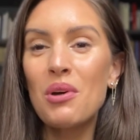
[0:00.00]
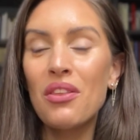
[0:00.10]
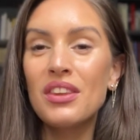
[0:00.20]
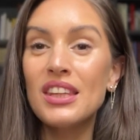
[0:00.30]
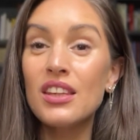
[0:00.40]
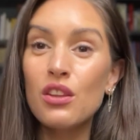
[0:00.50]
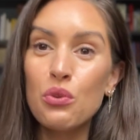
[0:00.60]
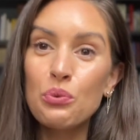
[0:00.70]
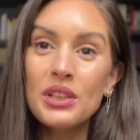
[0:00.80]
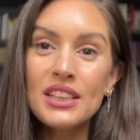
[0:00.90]
the
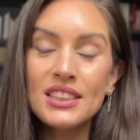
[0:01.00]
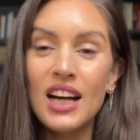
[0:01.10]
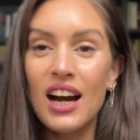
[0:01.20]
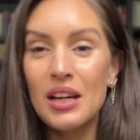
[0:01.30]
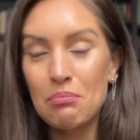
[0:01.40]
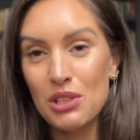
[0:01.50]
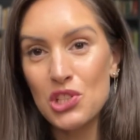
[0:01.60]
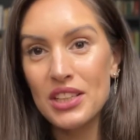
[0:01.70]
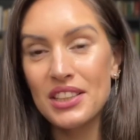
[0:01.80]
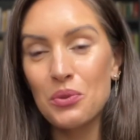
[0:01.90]
3-time
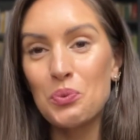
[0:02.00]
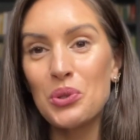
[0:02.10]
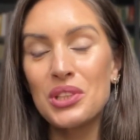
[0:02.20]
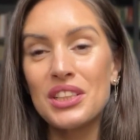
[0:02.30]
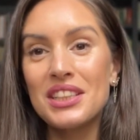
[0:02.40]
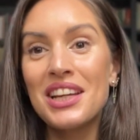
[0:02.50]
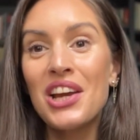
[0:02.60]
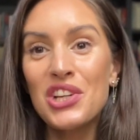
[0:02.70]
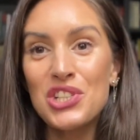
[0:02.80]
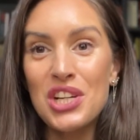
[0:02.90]
Michelin awarded
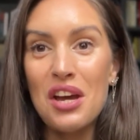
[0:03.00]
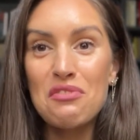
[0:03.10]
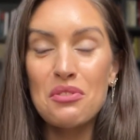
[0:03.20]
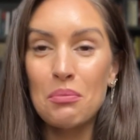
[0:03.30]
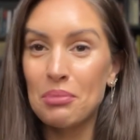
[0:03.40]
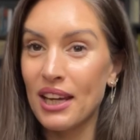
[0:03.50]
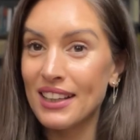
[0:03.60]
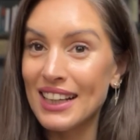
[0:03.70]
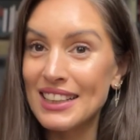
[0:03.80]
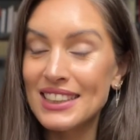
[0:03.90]
chef Pierre
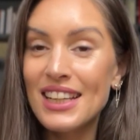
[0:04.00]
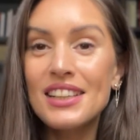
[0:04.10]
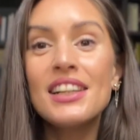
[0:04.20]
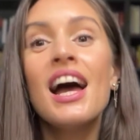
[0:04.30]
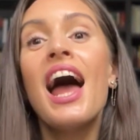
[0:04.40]
Gagnère